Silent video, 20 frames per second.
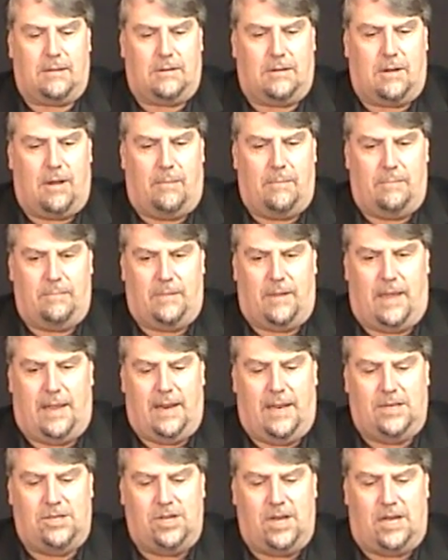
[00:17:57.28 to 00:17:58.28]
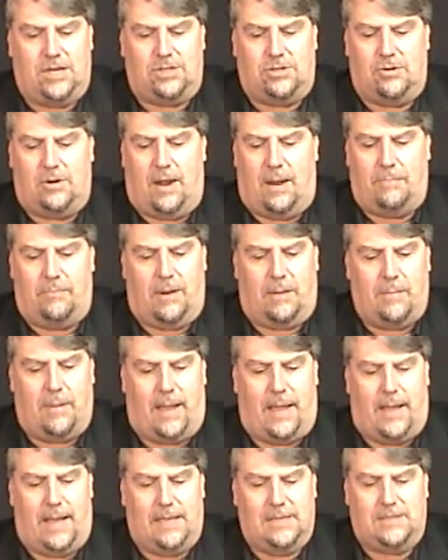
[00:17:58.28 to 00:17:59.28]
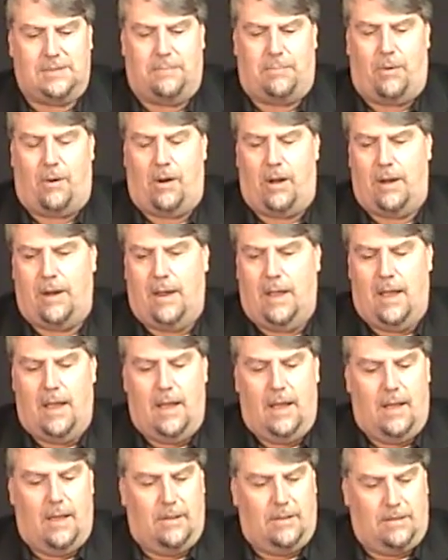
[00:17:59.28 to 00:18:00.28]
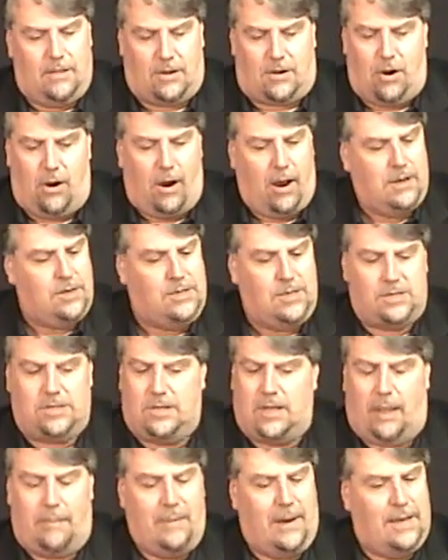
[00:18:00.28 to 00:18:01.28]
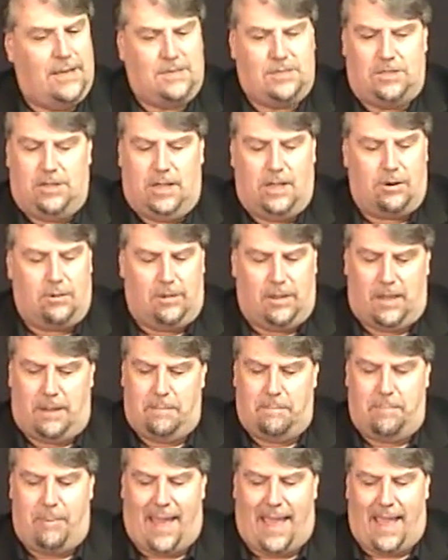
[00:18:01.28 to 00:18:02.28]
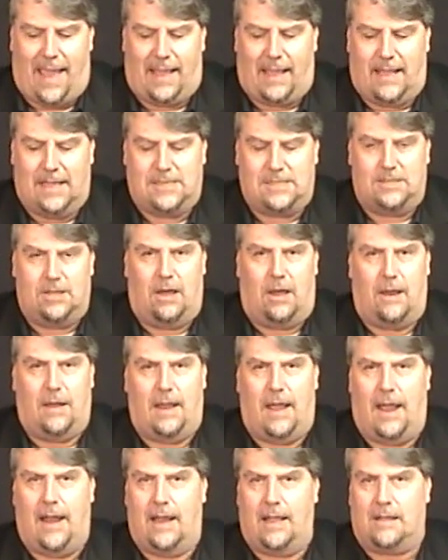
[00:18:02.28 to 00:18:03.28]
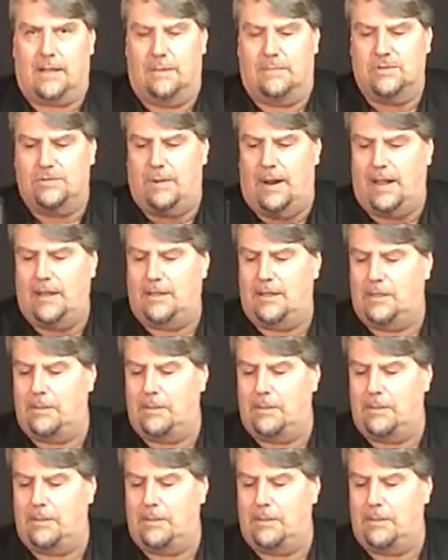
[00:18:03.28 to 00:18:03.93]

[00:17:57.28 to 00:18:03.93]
come in a gesture and bring my hands apart. The card it's literally bang, it's done. And it comes right into